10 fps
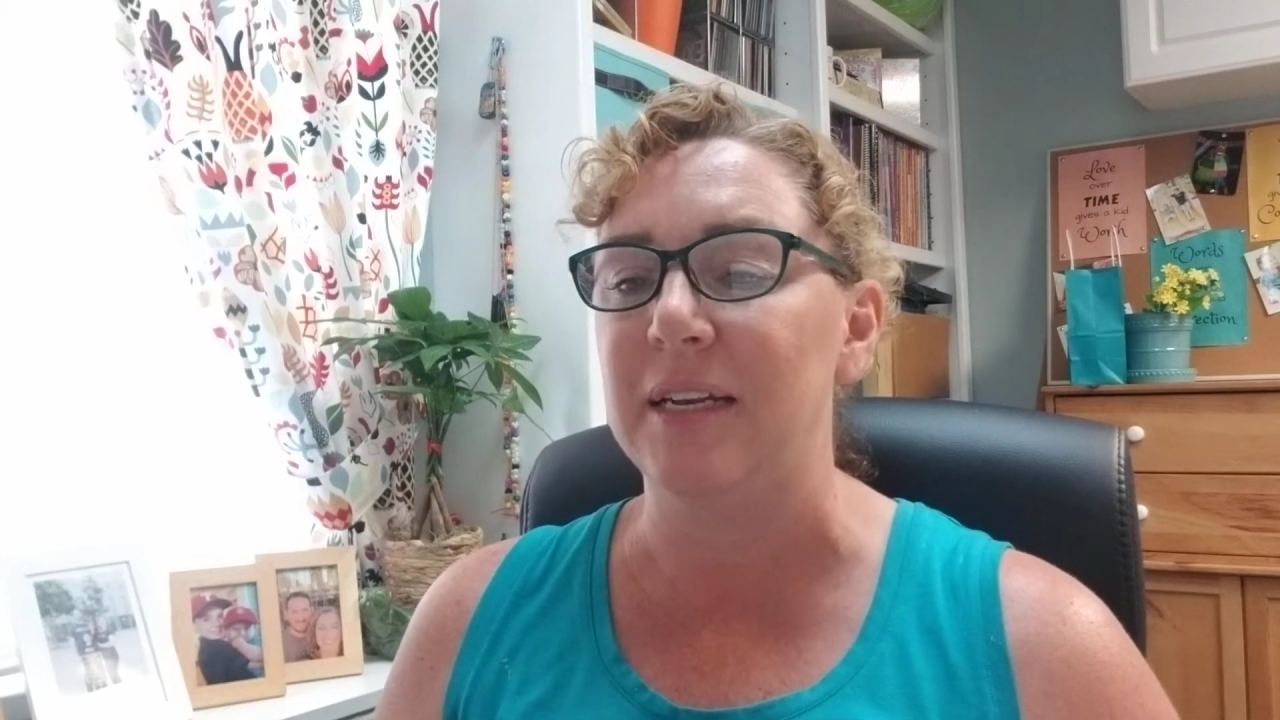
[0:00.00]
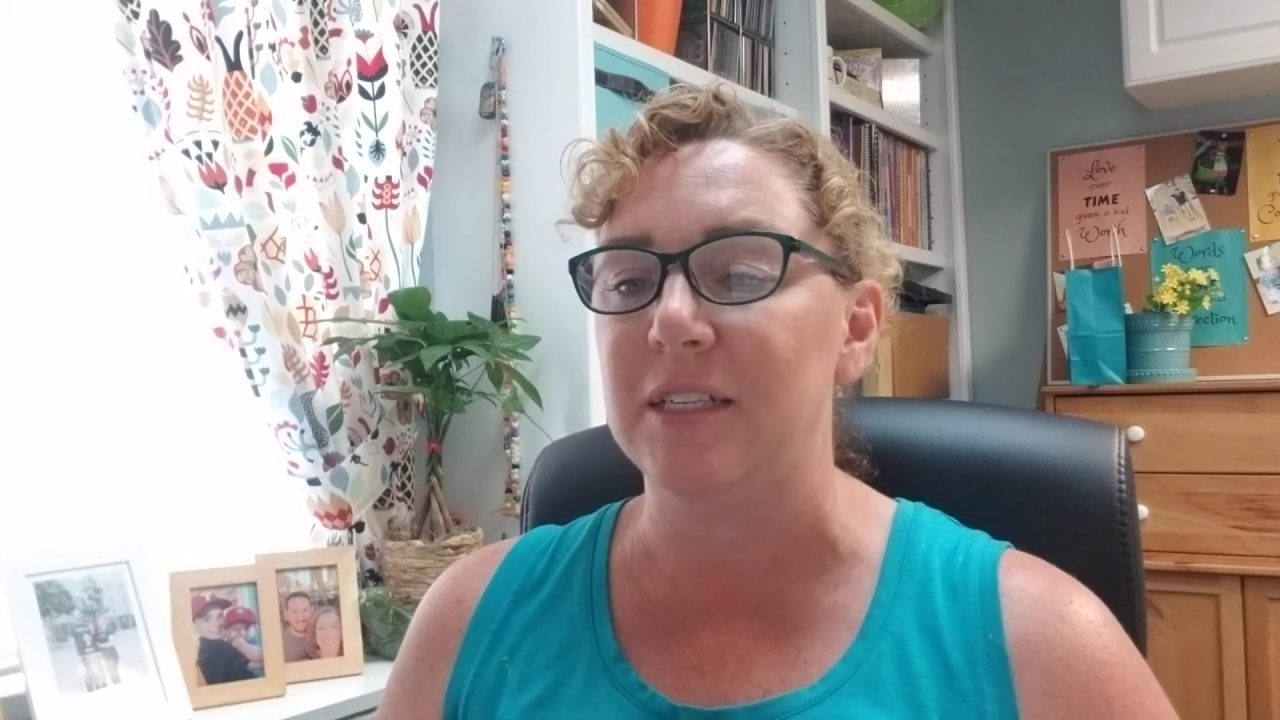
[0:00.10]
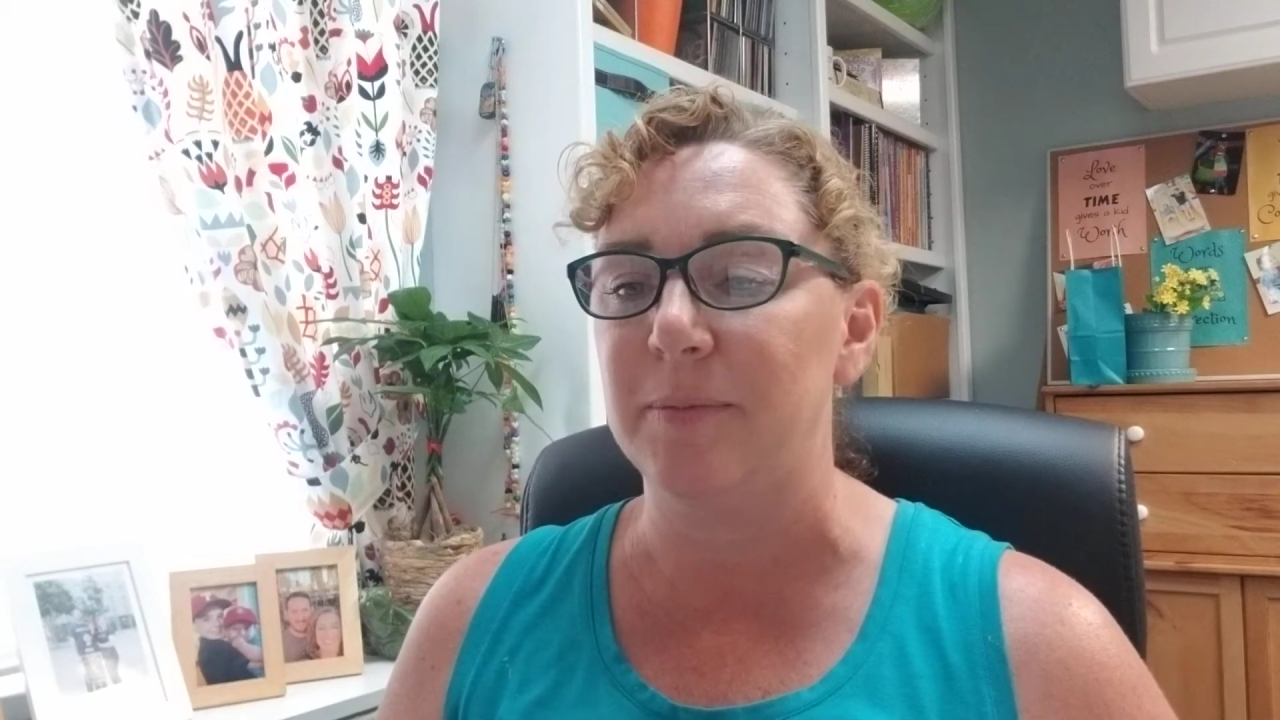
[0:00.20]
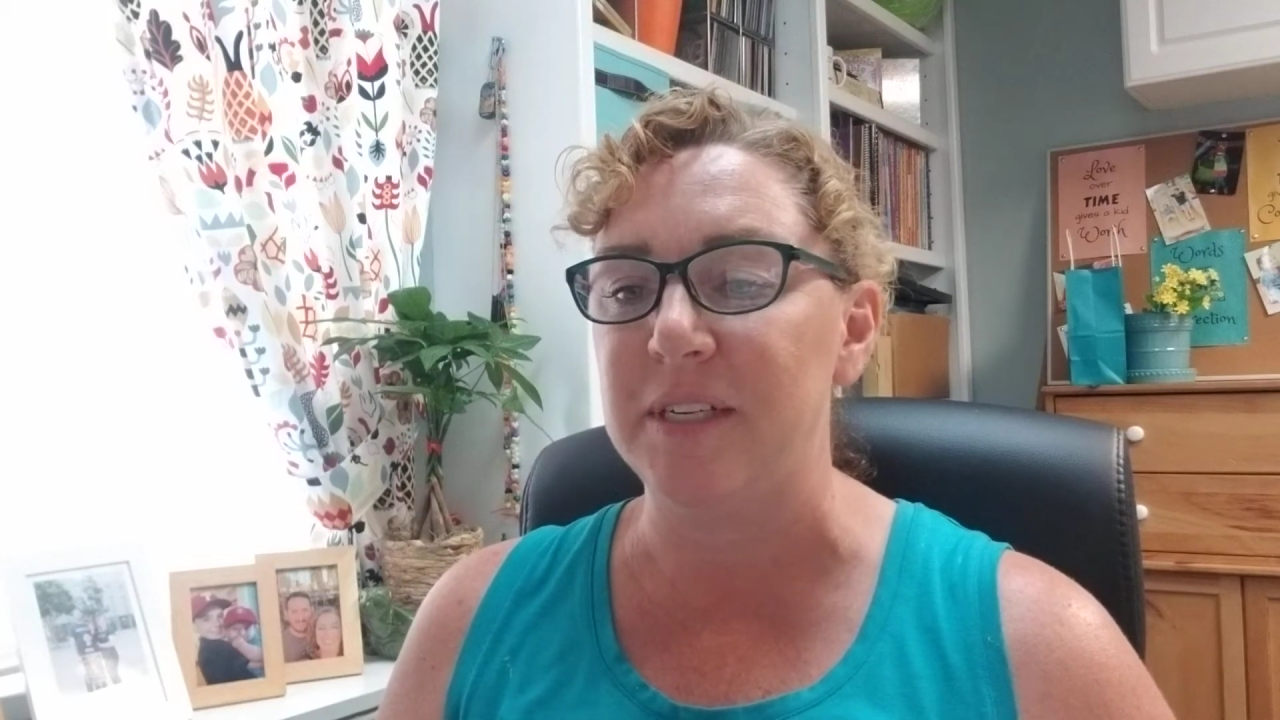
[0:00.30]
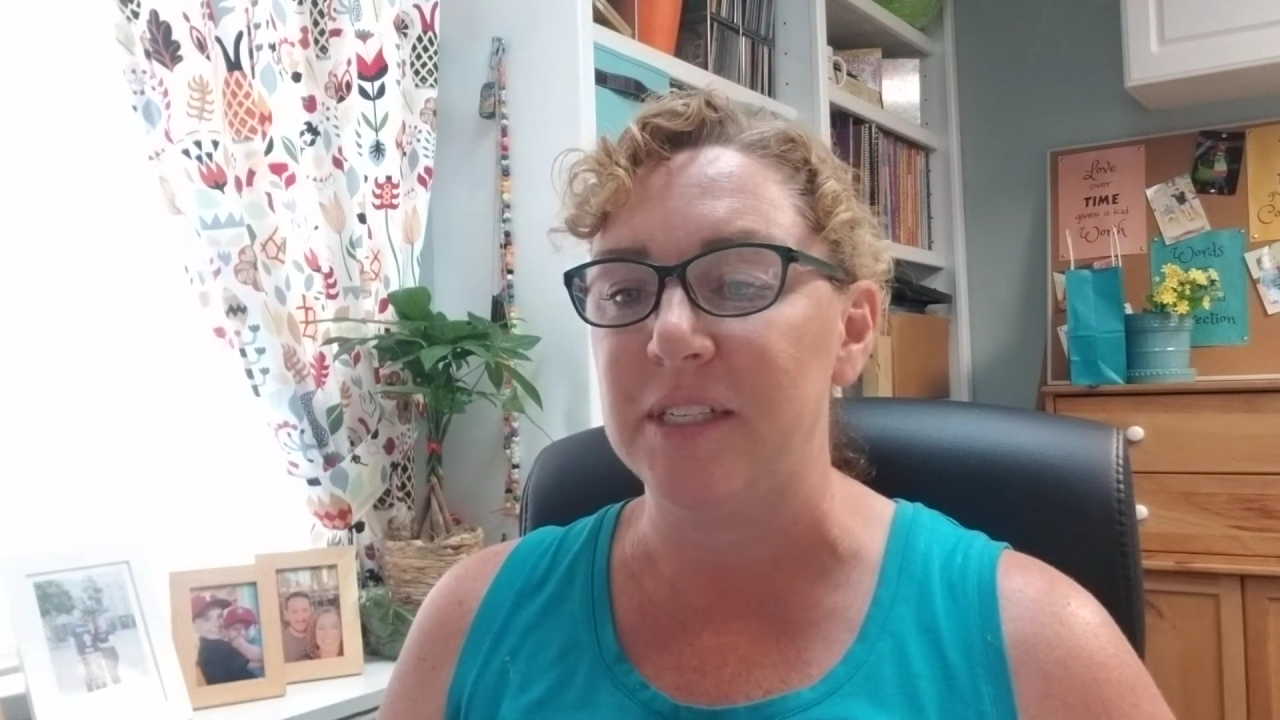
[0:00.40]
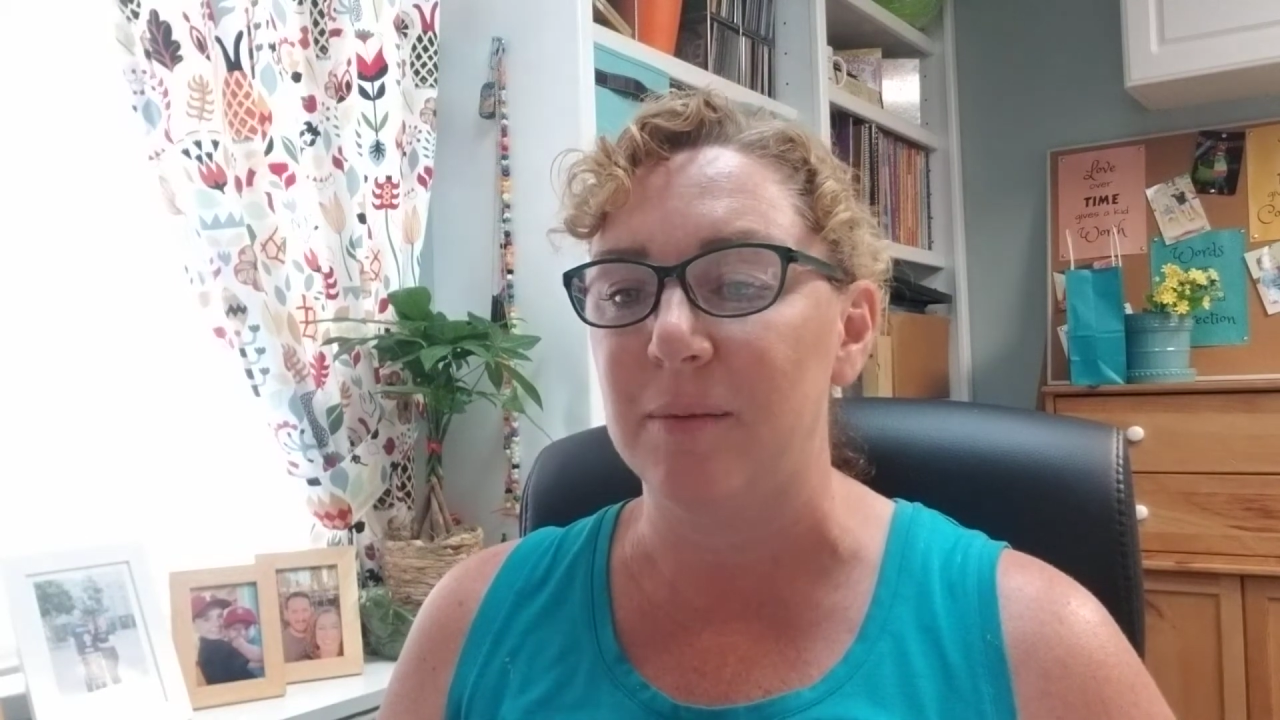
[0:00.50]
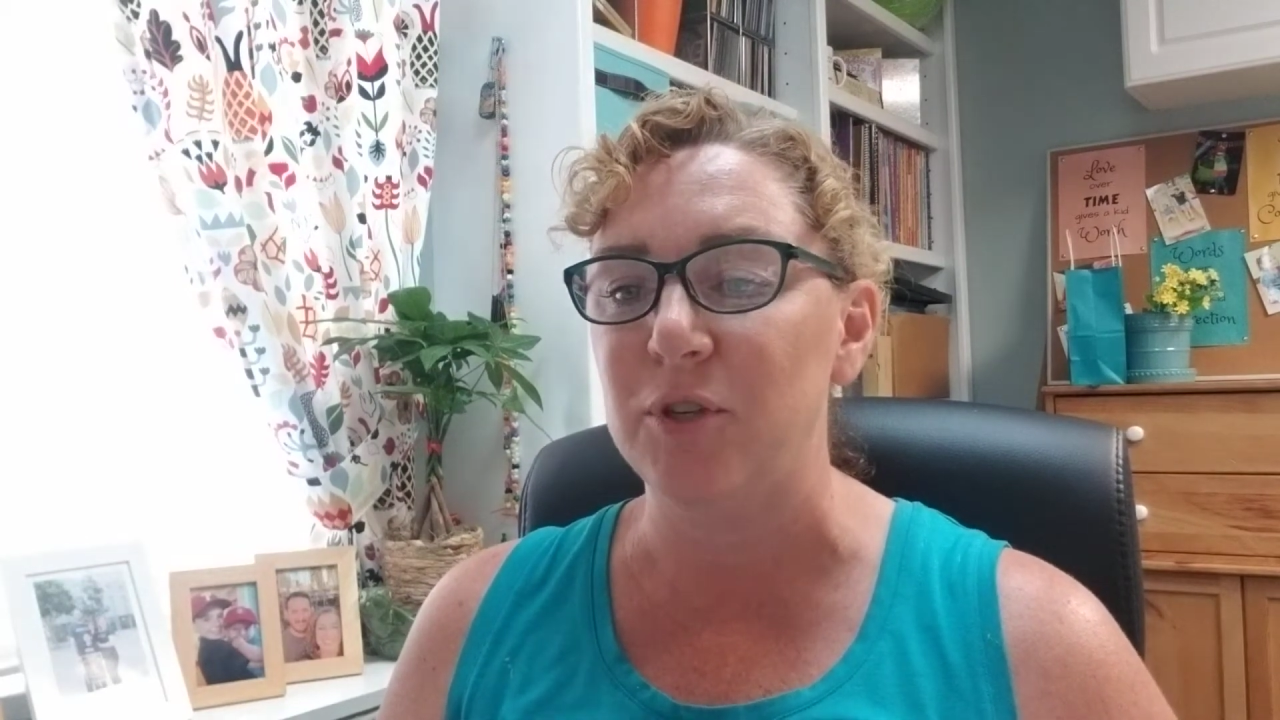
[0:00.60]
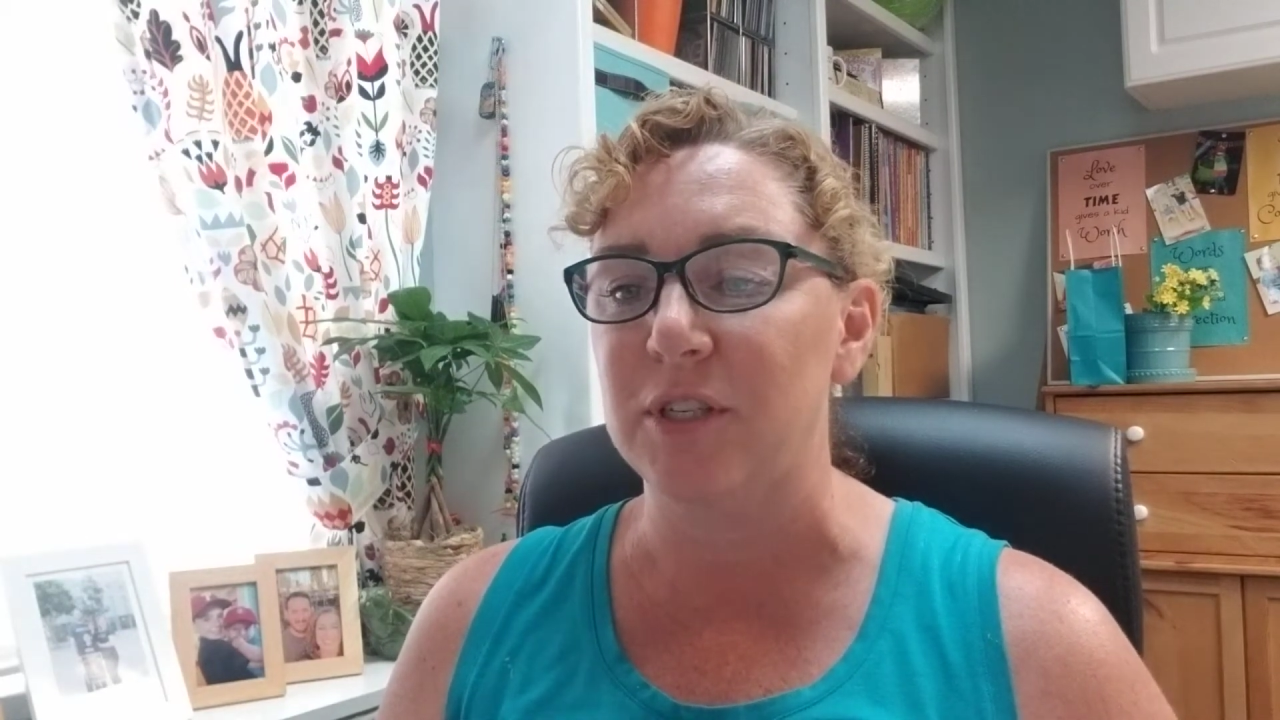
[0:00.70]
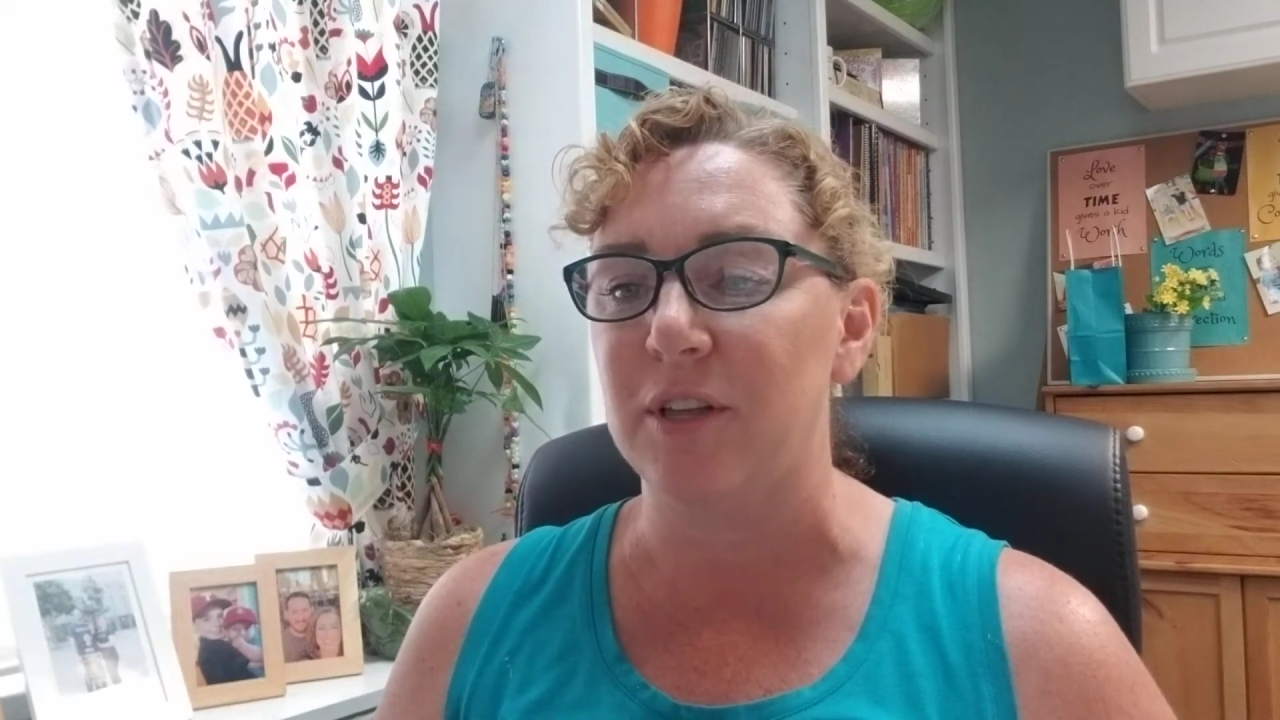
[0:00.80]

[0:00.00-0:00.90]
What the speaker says: and to be subject